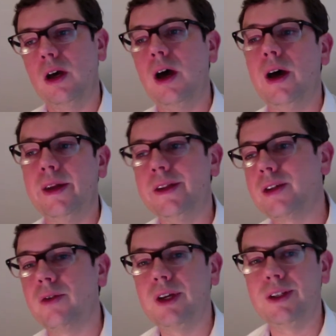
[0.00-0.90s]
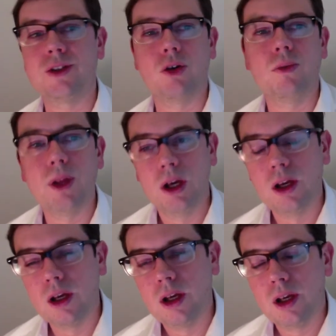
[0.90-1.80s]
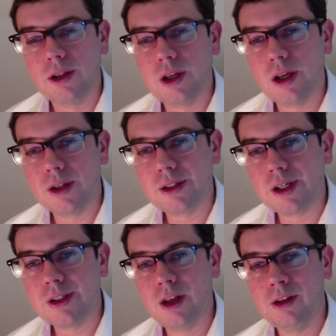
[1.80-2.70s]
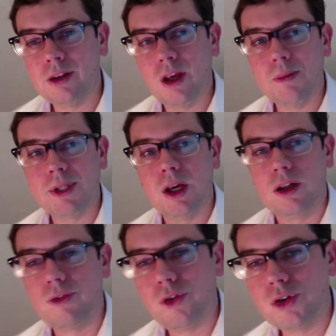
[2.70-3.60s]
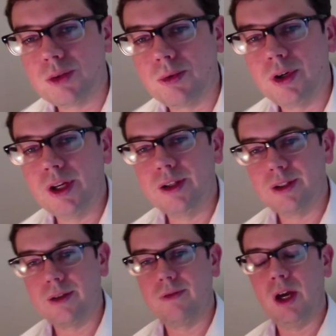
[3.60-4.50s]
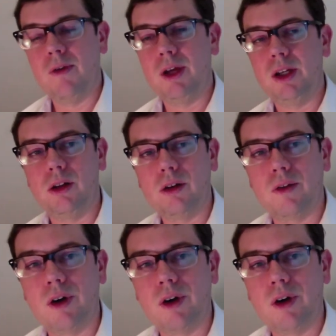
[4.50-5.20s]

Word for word: and it's so easy. So 16 tips. The first one is when, when you look at